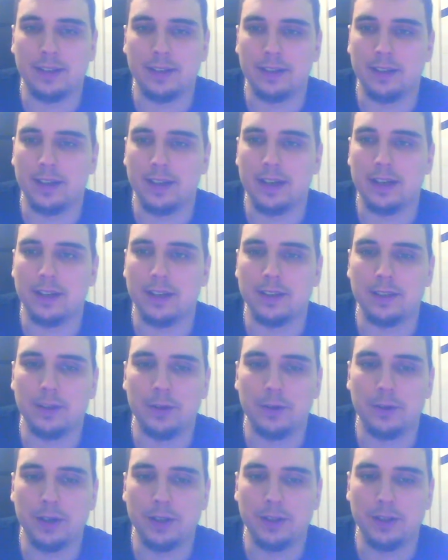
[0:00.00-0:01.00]
there is
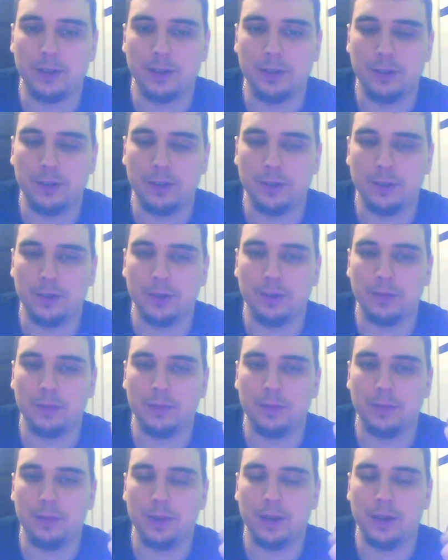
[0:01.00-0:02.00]
no reason to
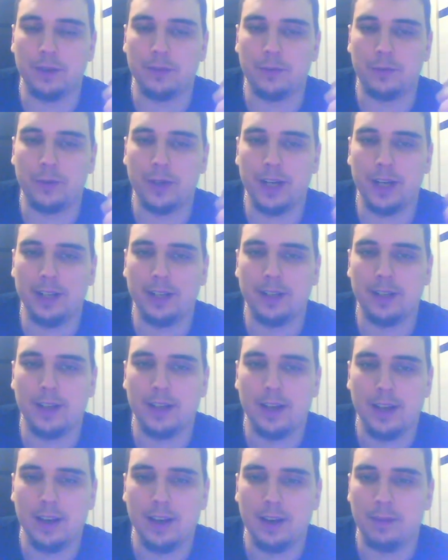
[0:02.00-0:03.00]
be afraid.
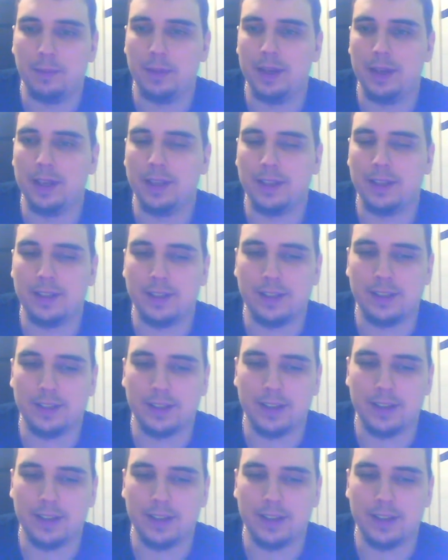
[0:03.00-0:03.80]
Please